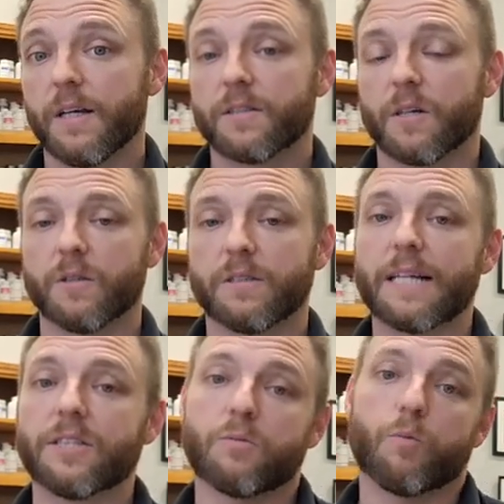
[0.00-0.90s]
So it's
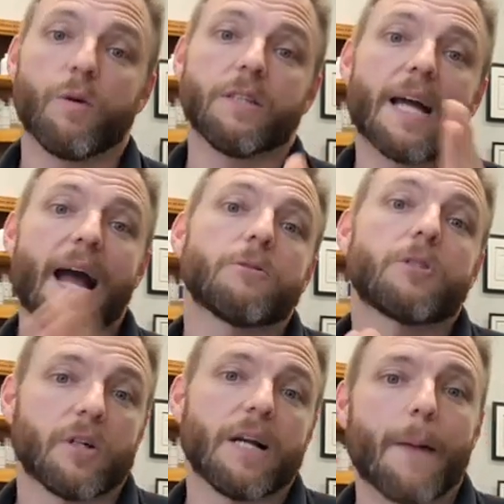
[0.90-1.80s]
not just is the house
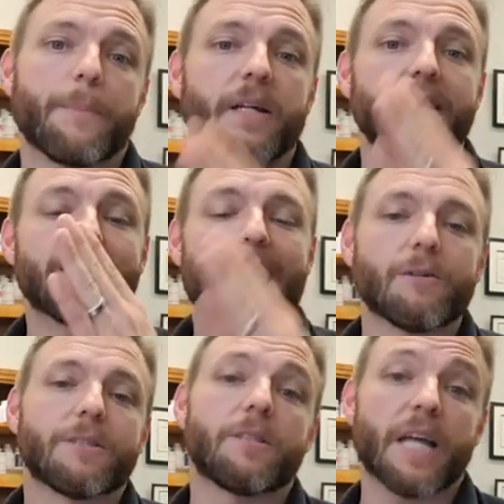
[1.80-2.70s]
good or not, but is the
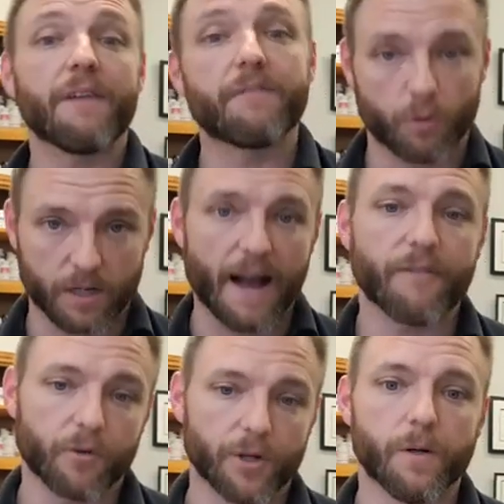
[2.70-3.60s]
house safe or
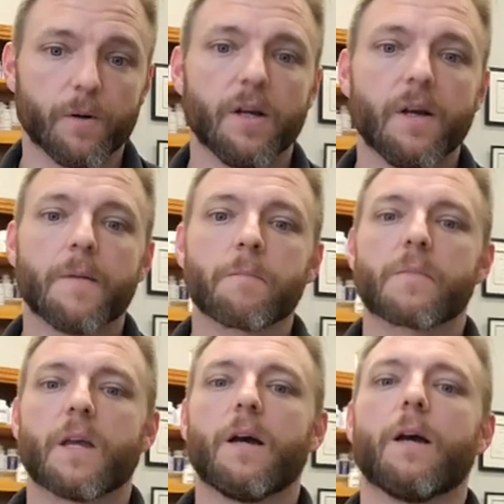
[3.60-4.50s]
not for you?
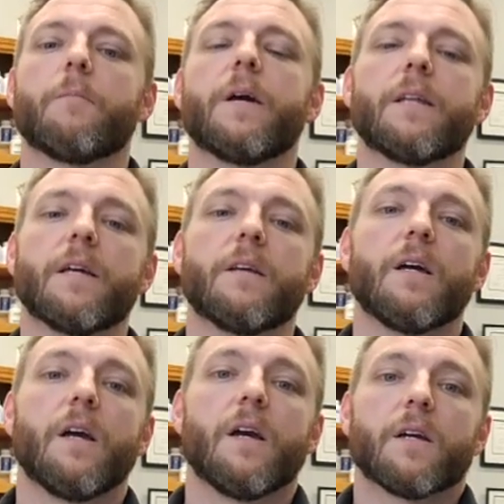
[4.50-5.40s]
And then,
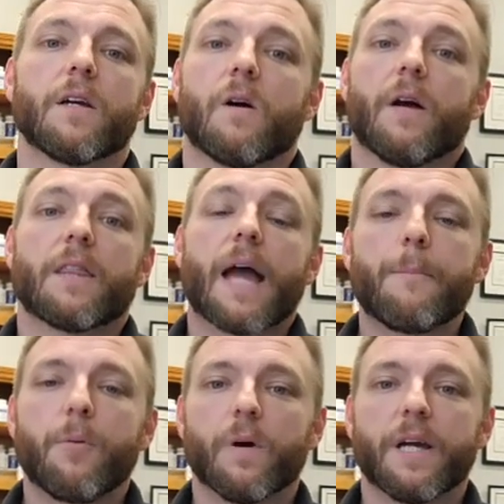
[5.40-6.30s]
at
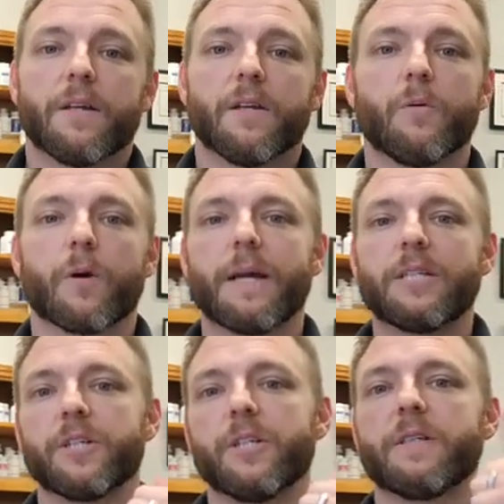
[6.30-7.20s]
that point, you want to make
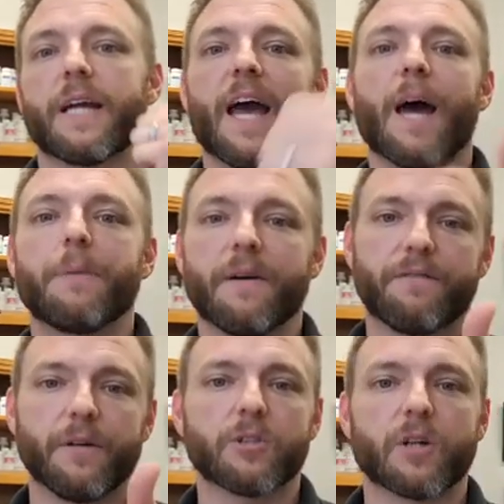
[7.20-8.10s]
sure you're using a
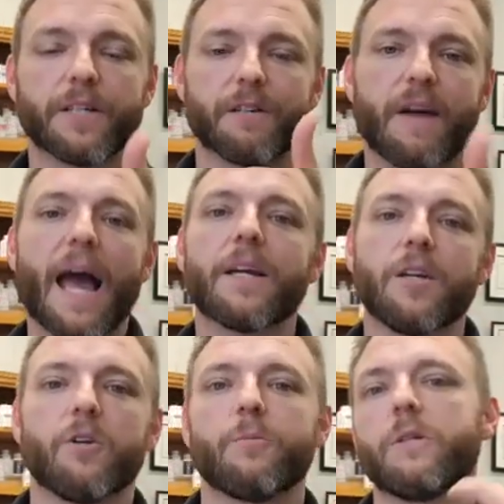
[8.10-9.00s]
HEPA filter on your
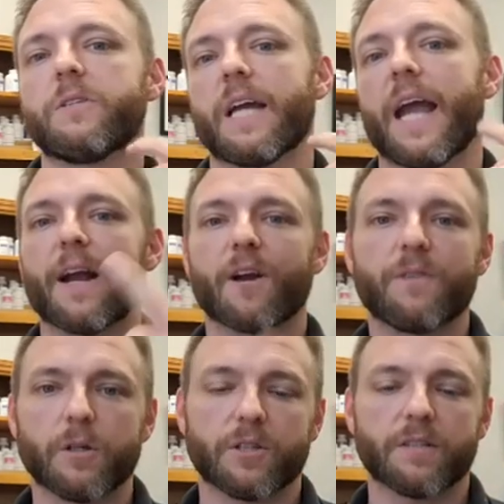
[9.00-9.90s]
vacuum. You're using an air
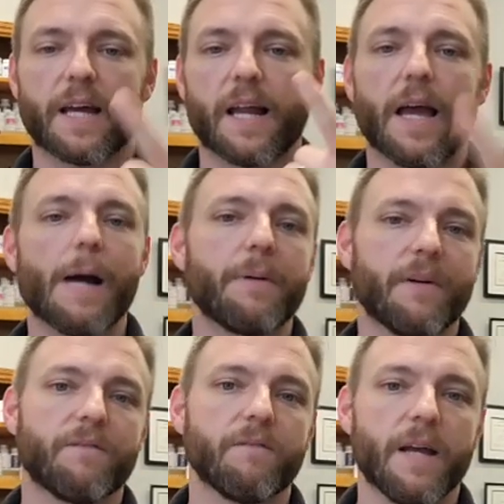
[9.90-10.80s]
filter that's got a
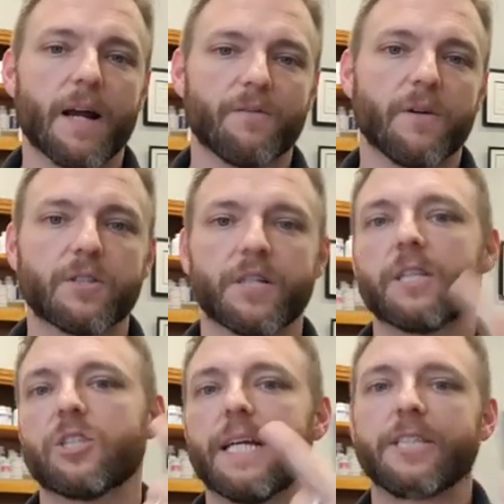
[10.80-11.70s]
HEPA air filter.
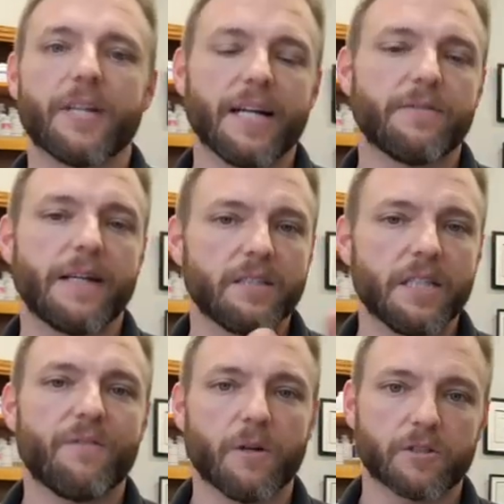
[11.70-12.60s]
You're changing your
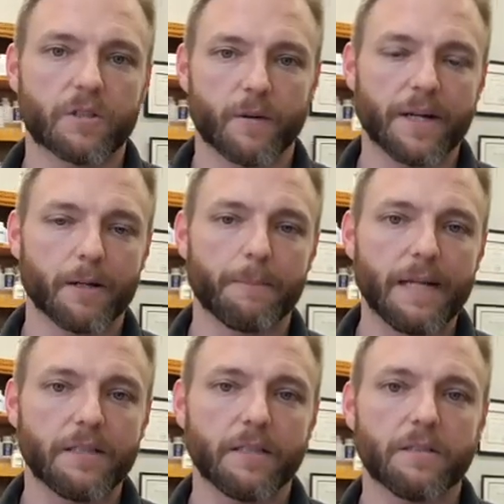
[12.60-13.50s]
HVAC filters on a regular
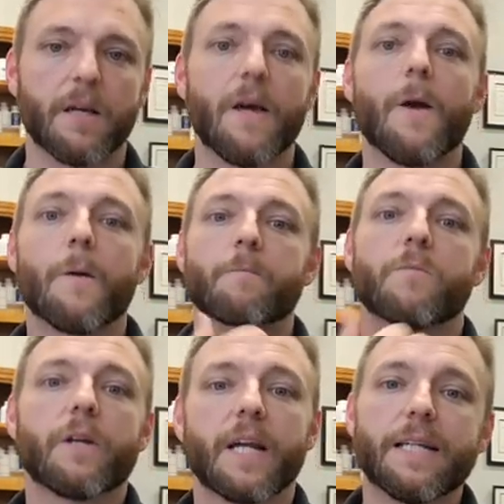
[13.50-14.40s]
basis.
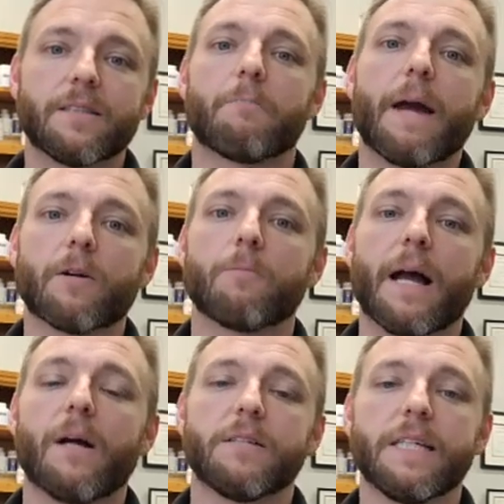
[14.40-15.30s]
You're getting some
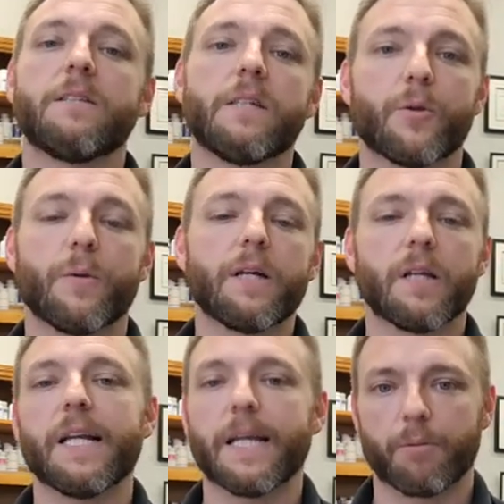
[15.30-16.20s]
Microbalance EC3
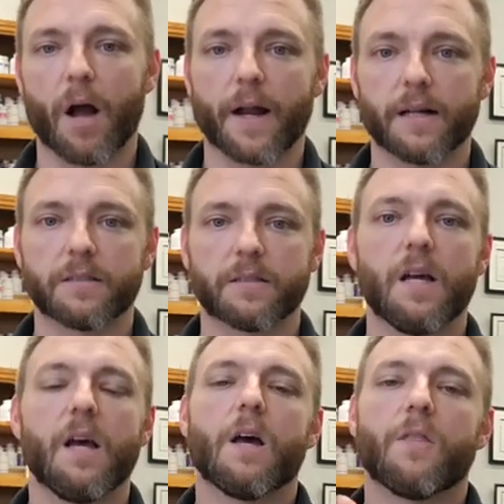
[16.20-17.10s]
cleaning products,
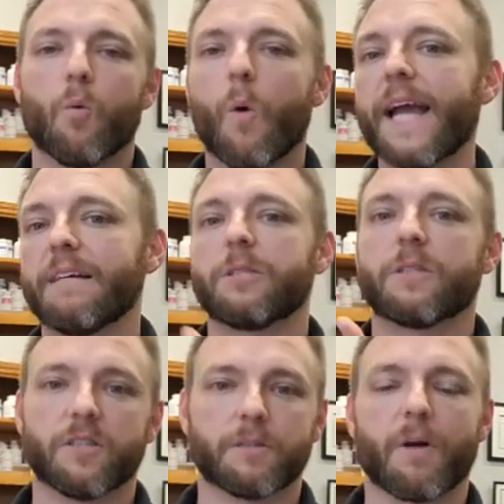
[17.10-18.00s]
the wipes,
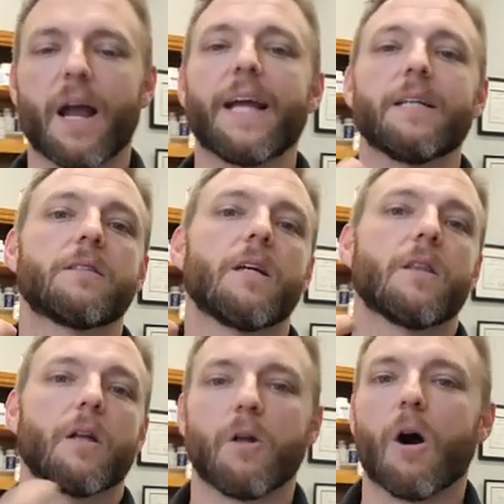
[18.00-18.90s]
the sprays,
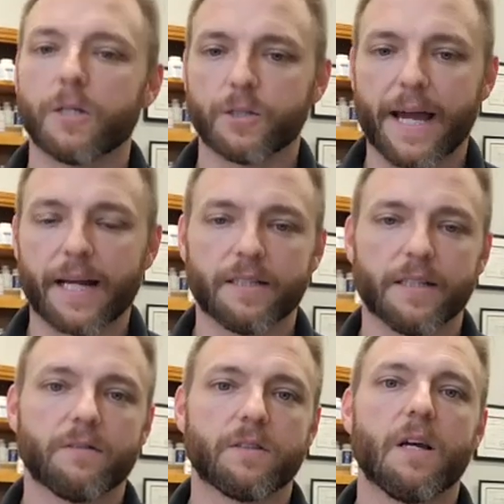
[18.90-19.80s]
the laundry
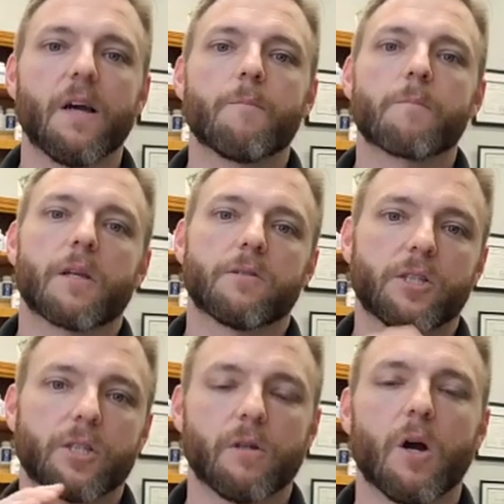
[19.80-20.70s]
additives,
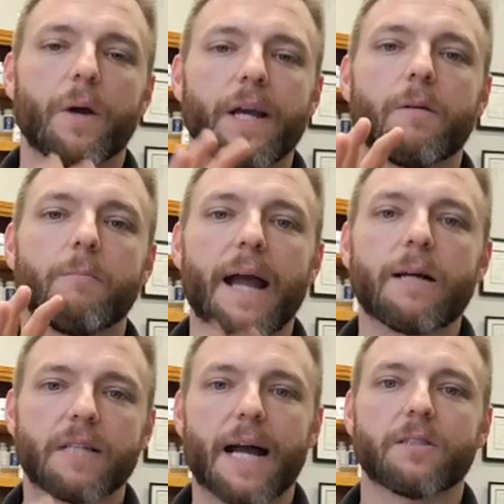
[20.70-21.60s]
such as lowering
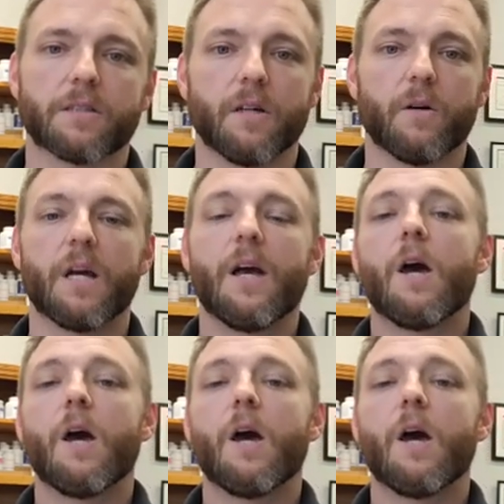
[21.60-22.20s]
mycotoxin load.